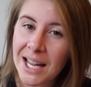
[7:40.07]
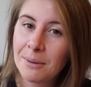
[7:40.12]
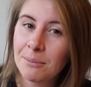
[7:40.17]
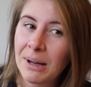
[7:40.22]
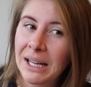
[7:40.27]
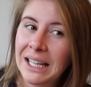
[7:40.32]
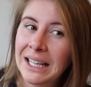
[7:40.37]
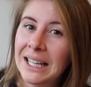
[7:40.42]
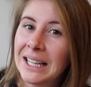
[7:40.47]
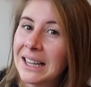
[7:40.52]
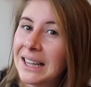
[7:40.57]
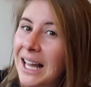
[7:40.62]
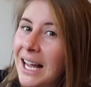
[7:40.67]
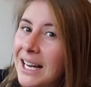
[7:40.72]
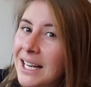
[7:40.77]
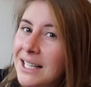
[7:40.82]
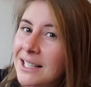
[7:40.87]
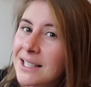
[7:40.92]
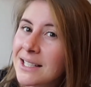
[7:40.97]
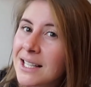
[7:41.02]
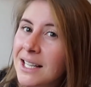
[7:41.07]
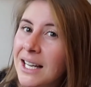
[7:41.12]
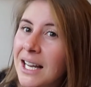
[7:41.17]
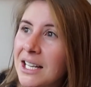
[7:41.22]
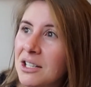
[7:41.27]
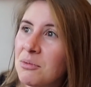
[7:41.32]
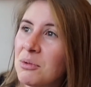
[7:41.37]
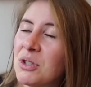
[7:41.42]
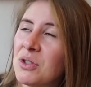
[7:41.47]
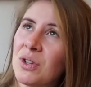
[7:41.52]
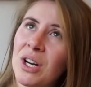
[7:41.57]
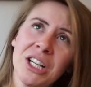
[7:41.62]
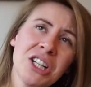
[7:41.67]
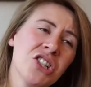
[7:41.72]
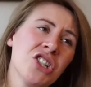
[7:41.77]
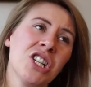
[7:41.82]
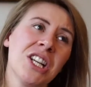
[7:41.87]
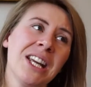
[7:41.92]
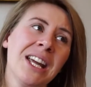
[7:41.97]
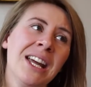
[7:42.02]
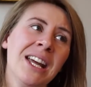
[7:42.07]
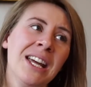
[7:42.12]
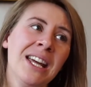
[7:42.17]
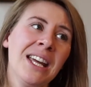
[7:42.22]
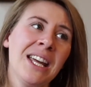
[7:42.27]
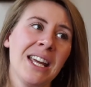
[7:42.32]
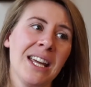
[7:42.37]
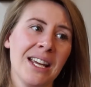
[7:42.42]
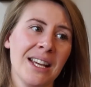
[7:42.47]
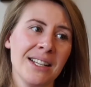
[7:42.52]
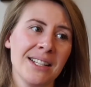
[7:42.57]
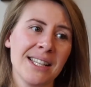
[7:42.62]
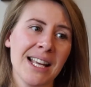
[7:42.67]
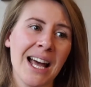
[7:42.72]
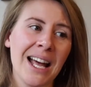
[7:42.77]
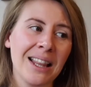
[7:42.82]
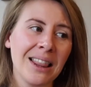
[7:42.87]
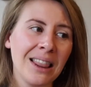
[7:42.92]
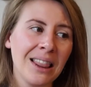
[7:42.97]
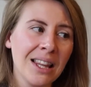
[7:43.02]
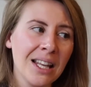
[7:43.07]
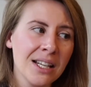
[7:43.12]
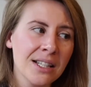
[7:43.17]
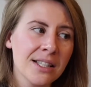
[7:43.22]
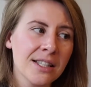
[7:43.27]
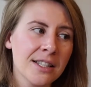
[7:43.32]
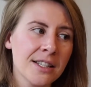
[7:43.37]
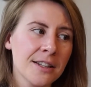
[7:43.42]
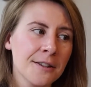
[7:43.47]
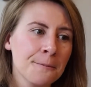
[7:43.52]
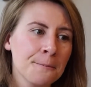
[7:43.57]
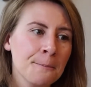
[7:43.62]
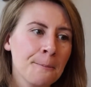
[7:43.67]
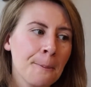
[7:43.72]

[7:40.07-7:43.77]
and my clients' engagement strategy is at least